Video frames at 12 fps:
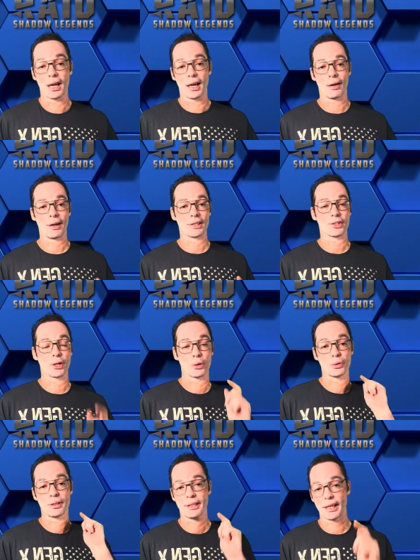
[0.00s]
Alright,
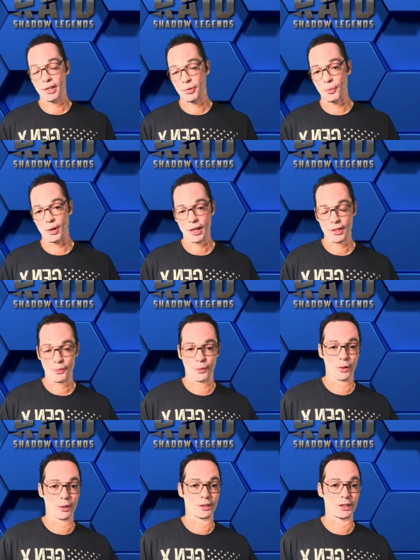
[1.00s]
so this was
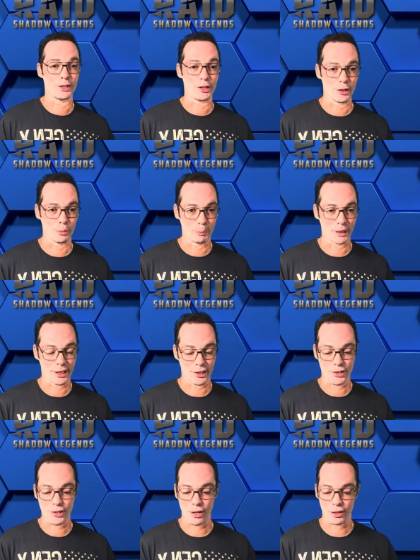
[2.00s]
for new
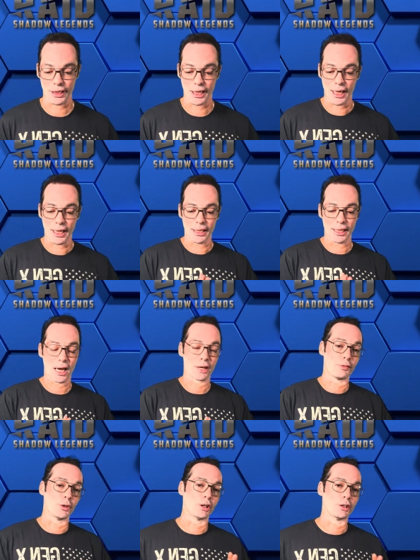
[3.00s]
players only. Now,
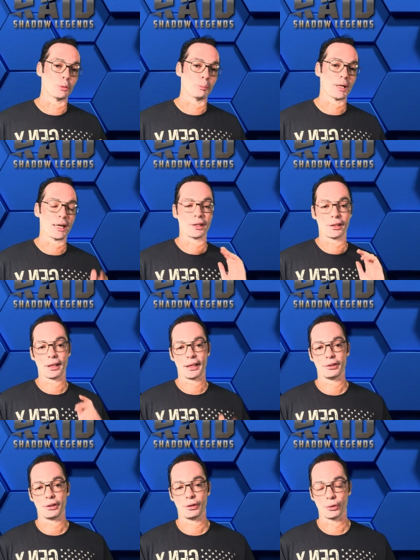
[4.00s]
if you're a new player
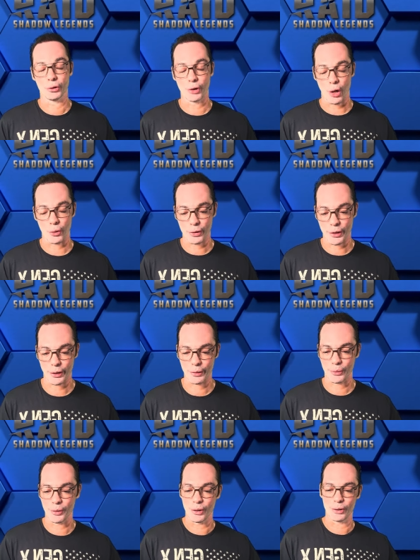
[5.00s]
and you don't
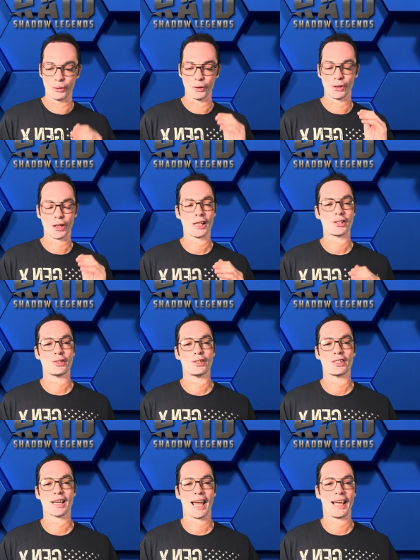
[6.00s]
know, do not
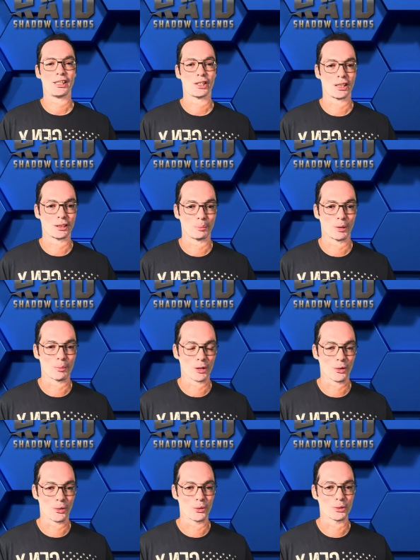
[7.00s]
use any other promo
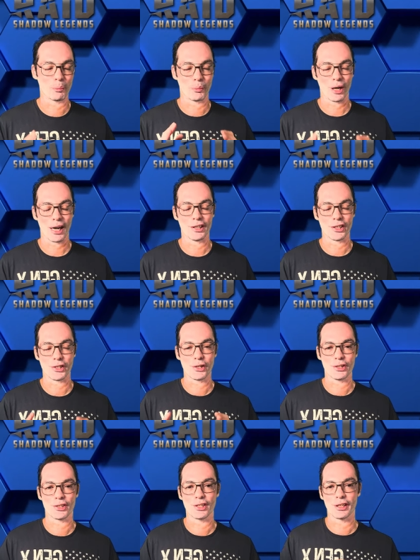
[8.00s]
code prior to use the